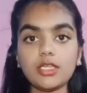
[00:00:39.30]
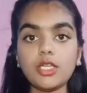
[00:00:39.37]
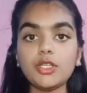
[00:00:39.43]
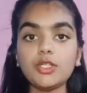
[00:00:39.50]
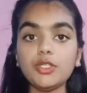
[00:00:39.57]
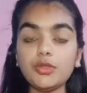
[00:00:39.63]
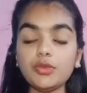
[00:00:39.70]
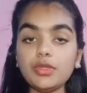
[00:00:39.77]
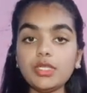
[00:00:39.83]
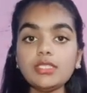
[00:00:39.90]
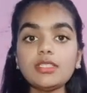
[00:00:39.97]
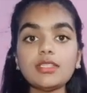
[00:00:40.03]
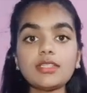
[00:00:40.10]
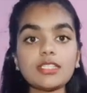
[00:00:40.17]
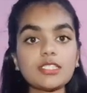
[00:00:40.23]
During
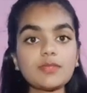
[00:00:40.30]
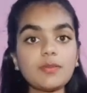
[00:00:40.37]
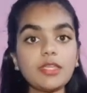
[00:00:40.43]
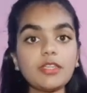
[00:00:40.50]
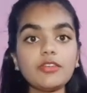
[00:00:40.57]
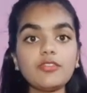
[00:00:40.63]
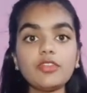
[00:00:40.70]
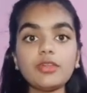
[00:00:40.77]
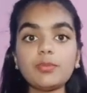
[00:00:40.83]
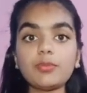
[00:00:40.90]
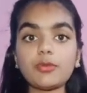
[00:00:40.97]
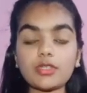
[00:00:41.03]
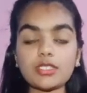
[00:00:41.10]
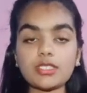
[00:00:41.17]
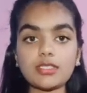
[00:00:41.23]
the respiratory
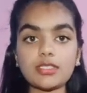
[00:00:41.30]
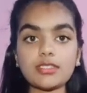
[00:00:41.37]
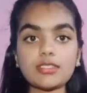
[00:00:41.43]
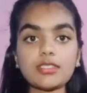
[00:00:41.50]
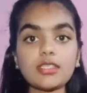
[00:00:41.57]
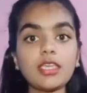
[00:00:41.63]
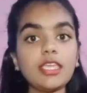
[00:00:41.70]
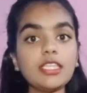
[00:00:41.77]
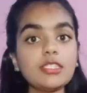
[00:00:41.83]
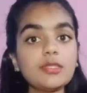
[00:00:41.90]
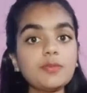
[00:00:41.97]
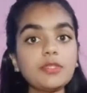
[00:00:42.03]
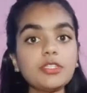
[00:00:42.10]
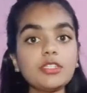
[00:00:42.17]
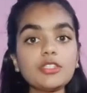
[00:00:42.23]
process,
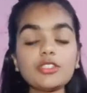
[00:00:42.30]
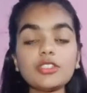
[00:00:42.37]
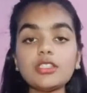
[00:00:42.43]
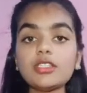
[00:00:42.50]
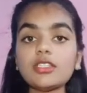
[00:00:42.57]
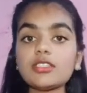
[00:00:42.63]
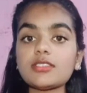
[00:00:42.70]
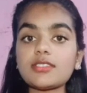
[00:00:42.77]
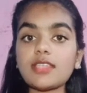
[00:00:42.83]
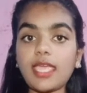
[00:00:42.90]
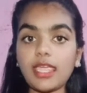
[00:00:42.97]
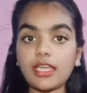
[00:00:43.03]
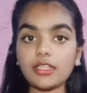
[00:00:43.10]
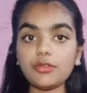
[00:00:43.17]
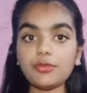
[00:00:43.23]
inspiration it is the
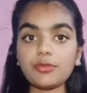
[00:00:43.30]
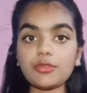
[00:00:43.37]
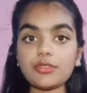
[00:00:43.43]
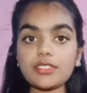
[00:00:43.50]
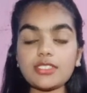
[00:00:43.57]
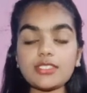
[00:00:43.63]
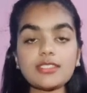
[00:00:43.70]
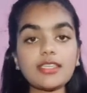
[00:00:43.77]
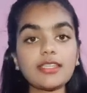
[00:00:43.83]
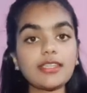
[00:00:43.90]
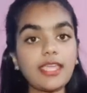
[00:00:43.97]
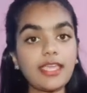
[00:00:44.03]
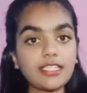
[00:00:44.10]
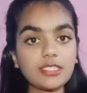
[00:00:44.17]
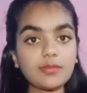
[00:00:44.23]
active process and
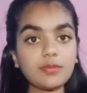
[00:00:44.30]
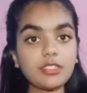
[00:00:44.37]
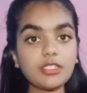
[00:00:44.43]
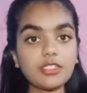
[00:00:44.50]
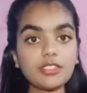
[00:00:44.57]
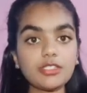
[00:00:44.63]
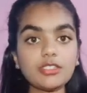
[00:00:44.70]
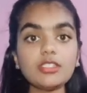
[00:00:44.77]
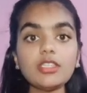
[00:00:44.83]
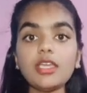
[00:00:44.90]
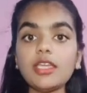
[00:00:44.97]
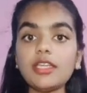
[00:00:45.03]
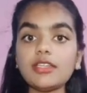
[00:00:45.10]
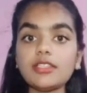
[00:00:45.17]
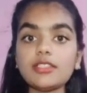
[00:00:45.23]
expiration
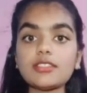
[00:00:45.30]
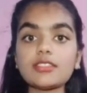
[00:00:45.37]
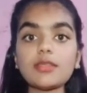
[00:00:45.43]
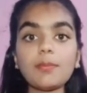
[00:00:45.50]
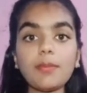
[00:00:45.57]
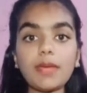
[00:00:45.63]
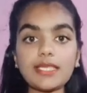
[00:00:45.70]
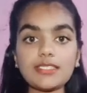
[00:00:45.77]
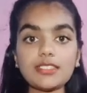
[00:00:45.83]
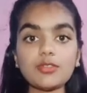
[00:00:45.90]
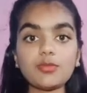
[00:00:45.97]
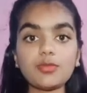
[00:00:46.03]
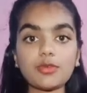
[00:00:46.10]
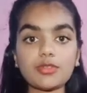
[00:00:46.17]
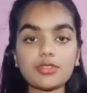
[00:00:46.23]
it is the
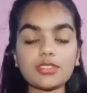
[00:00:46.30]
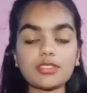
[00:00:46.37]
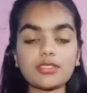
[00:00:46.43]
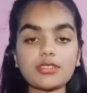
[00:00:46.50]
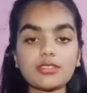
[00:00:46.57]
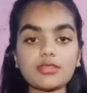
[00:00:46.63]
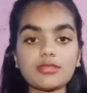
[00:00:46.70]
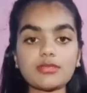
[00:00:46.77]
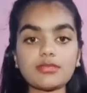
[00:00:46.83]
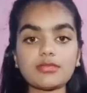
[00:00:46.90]
passive process.